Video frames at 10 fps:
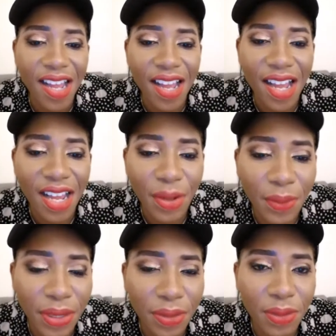Hi
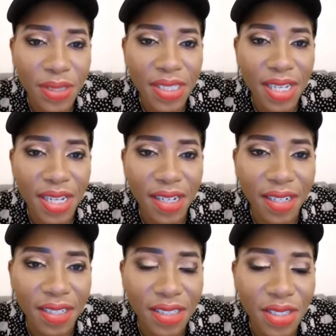Wendo's
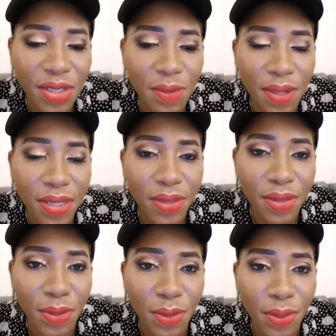diary,
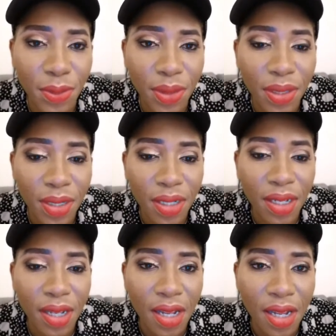Chinwendo.
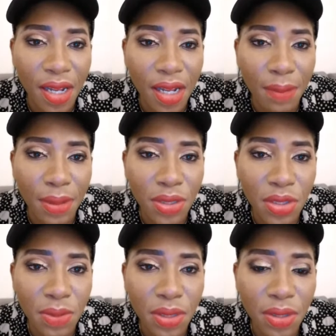I'm
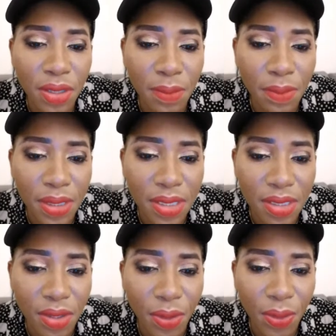assuming you're the
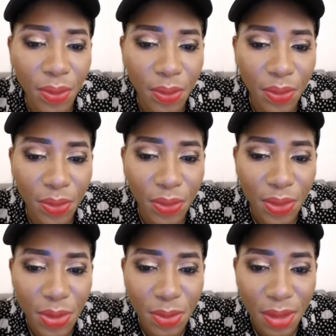person. Oh,
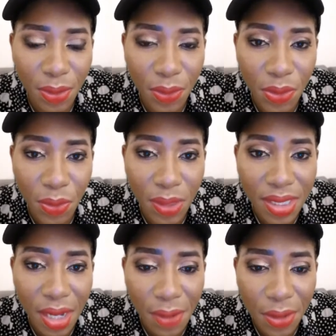no swallow you.
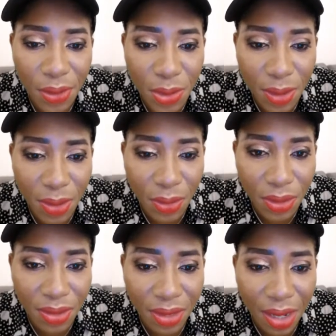Wait, how I go swallow
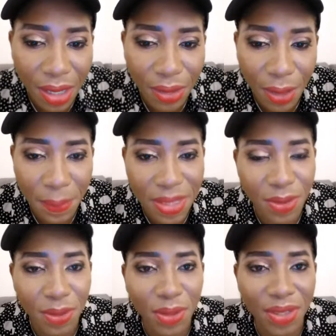you? How that
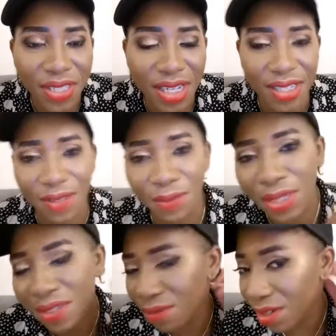person go talk sad?
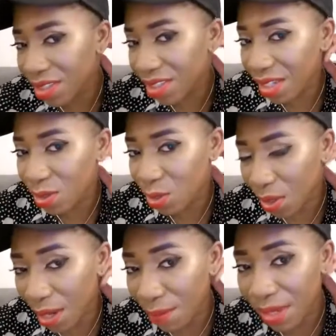Wait, what's there to
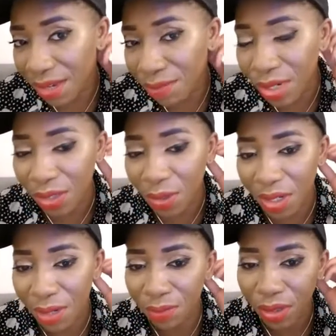swallow beg? Muna
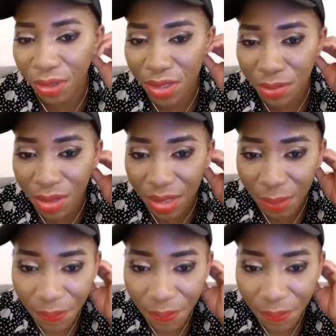talk what does it mean?